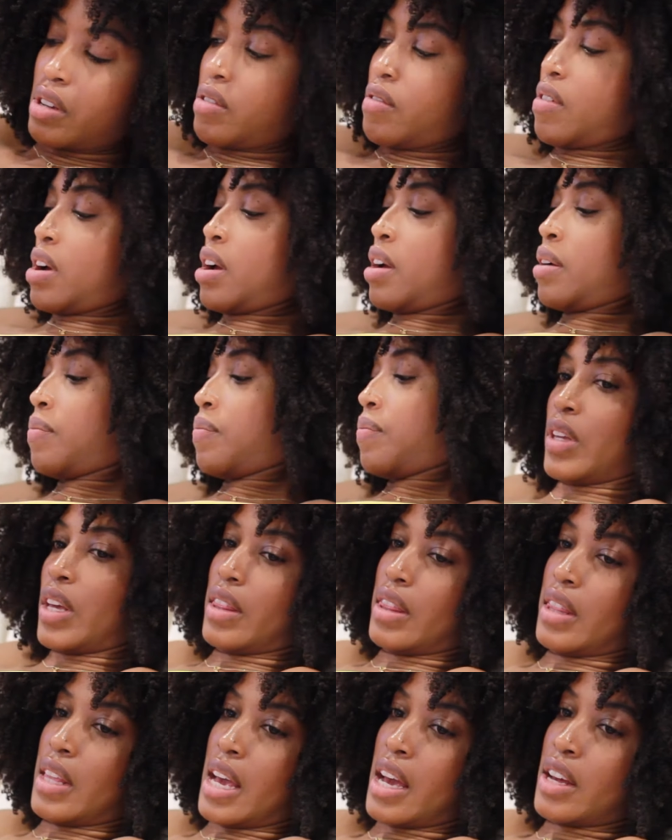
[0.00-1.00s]
Right?
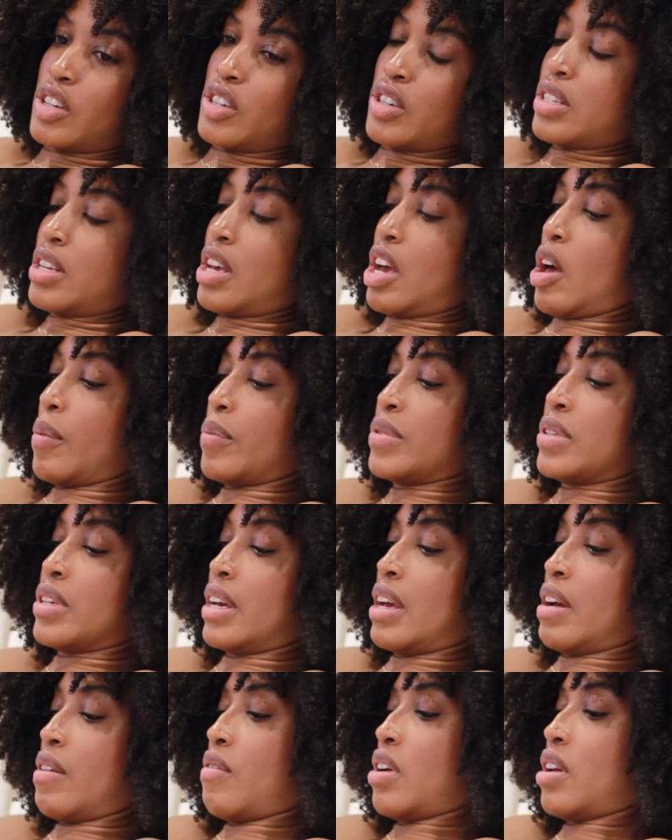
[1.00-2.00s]
And that just helps
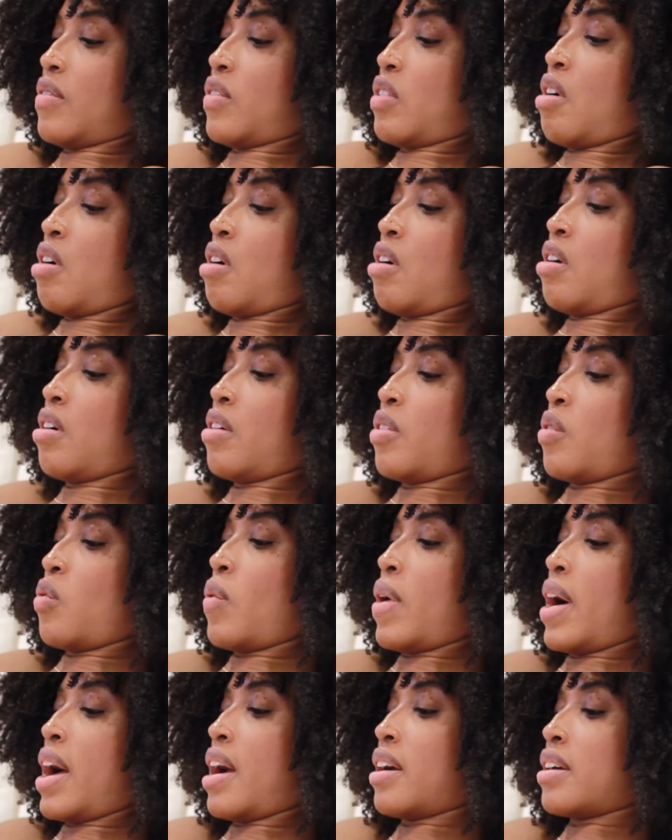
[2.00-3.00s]
to get rid of all
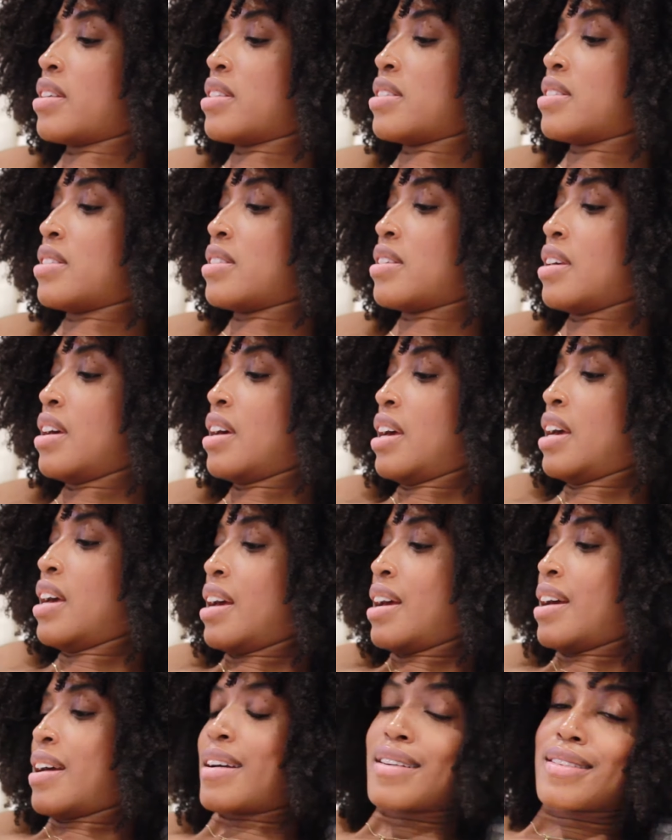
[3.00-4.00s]
the wax,
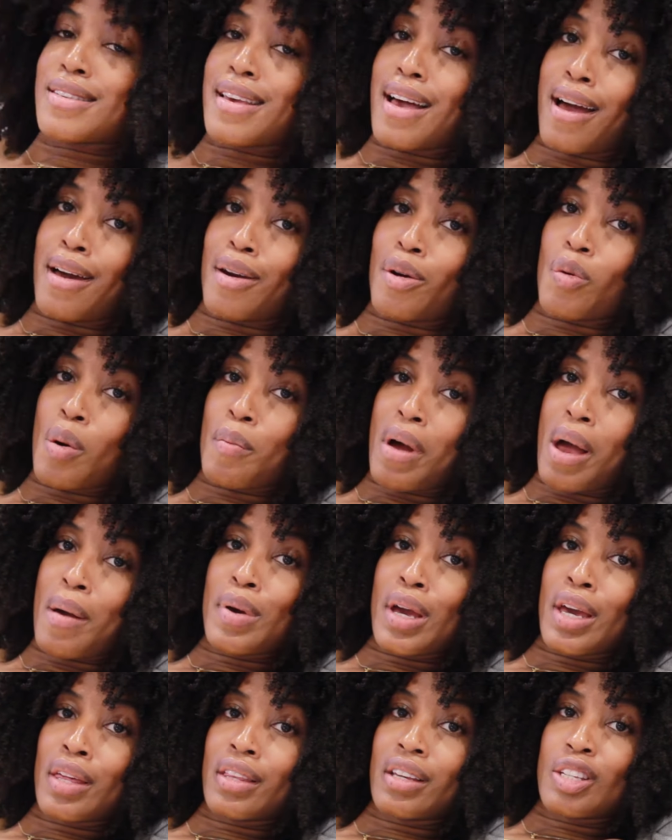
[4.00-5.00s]
because I don't want my
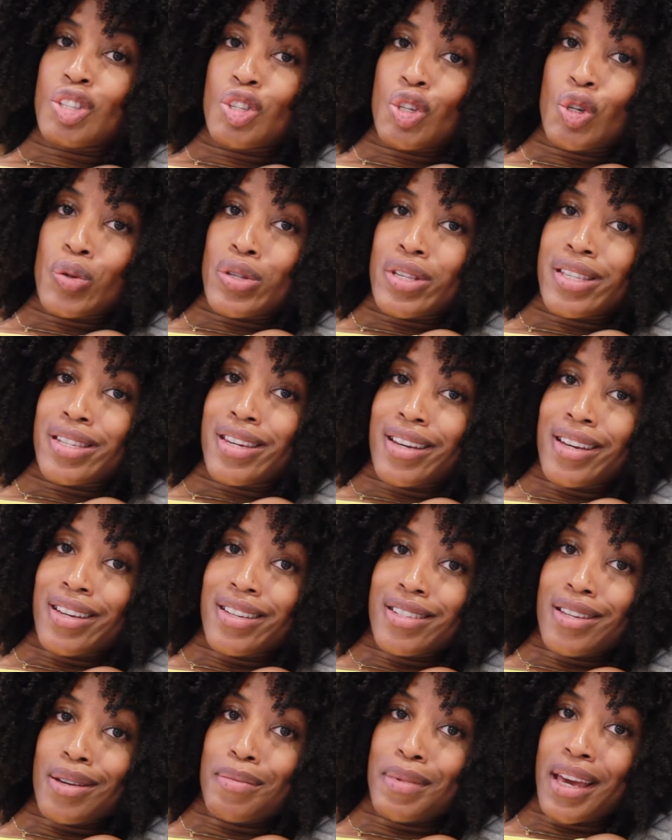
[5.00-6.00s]
bathing suit
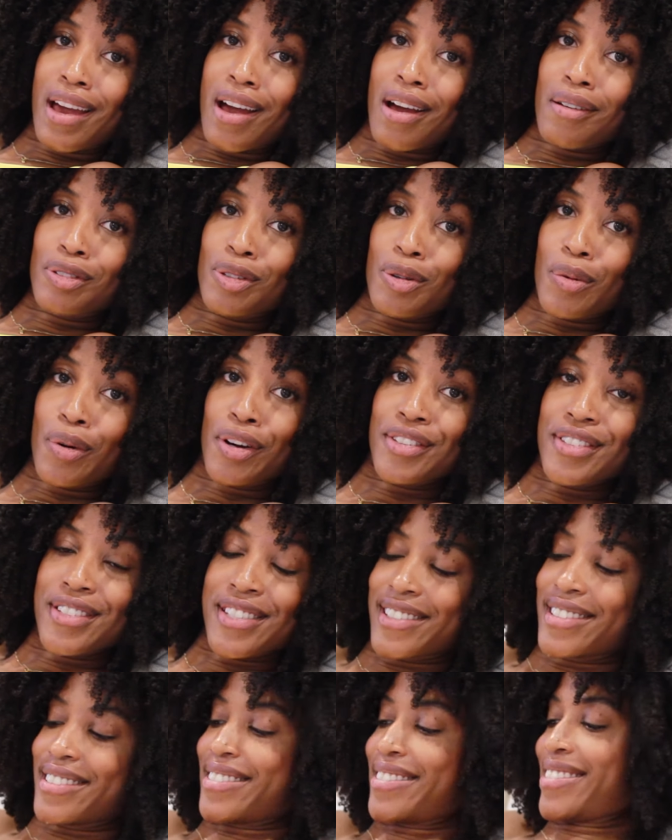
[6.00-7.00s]
sticking to me
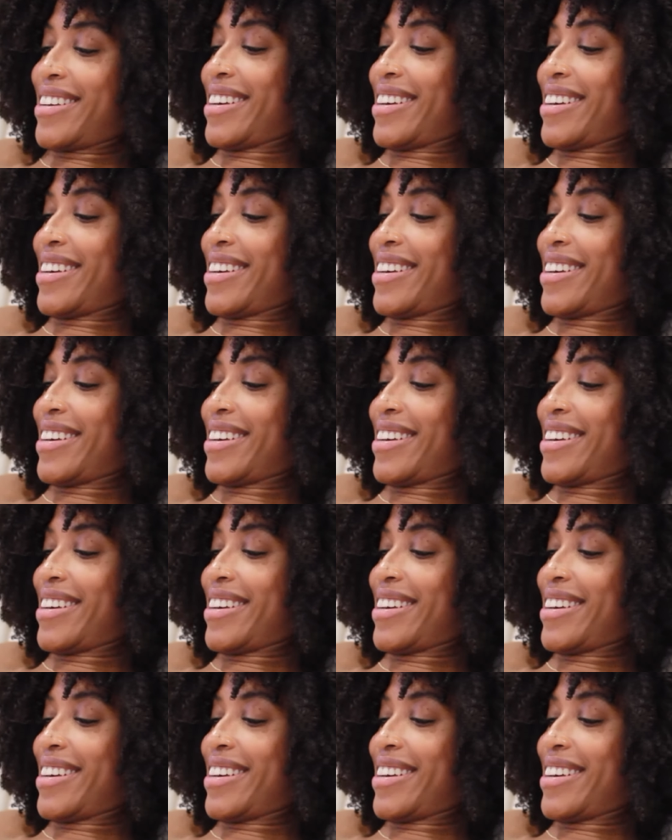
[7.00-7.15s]
afterwards.